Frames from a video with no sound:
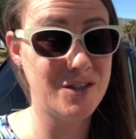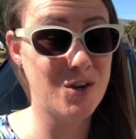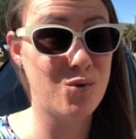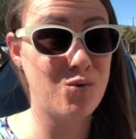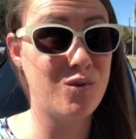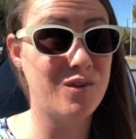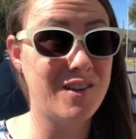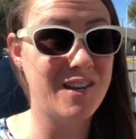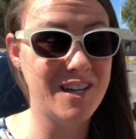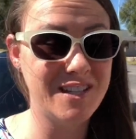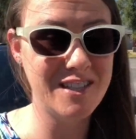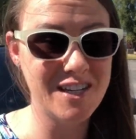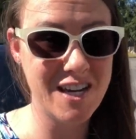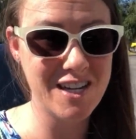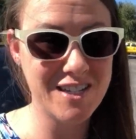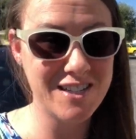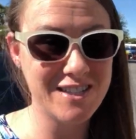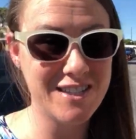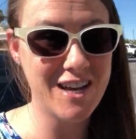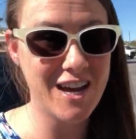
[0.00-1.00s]
So let's
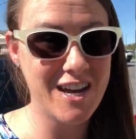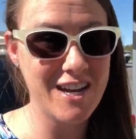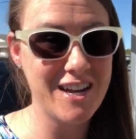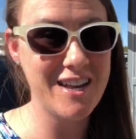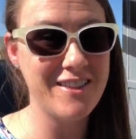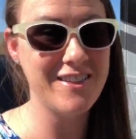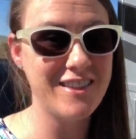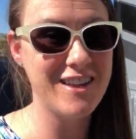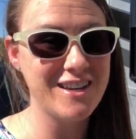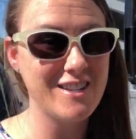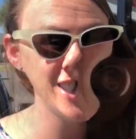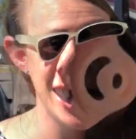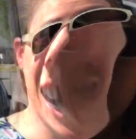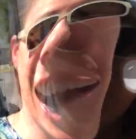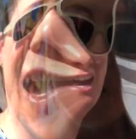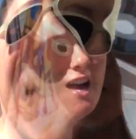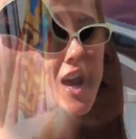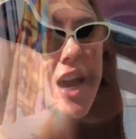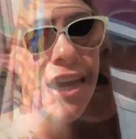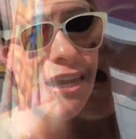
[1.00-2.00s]
head inside and let's
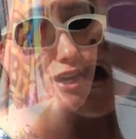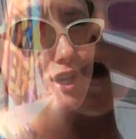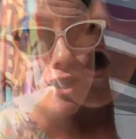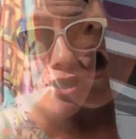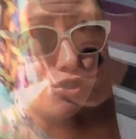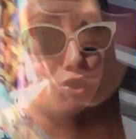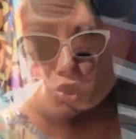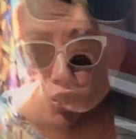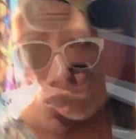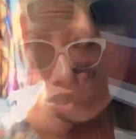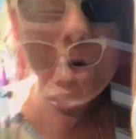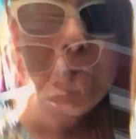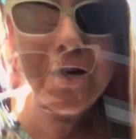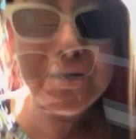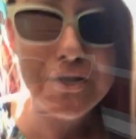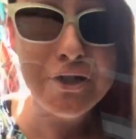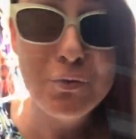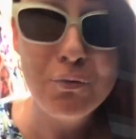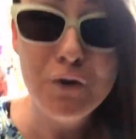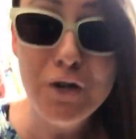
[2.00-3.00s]
get started.
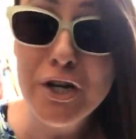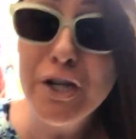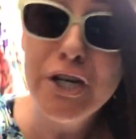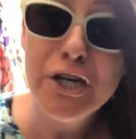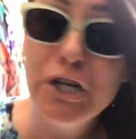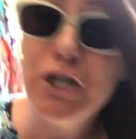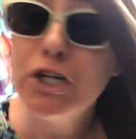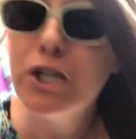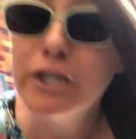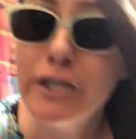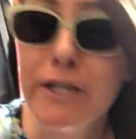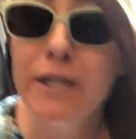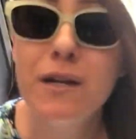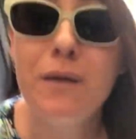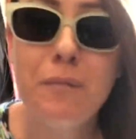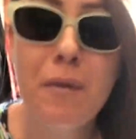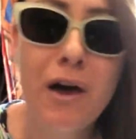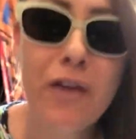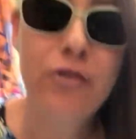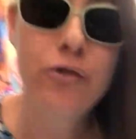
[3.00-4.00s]
Okay, so we're here
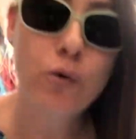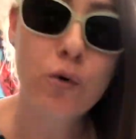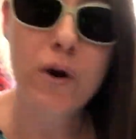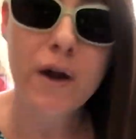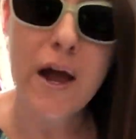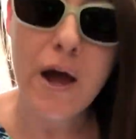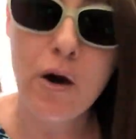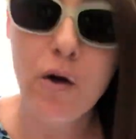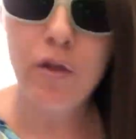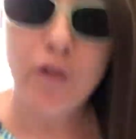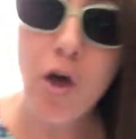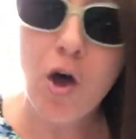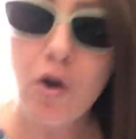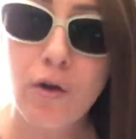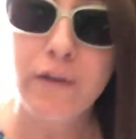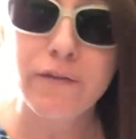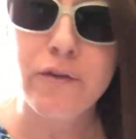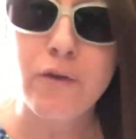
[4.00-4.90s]
in my Thor Outlaw. If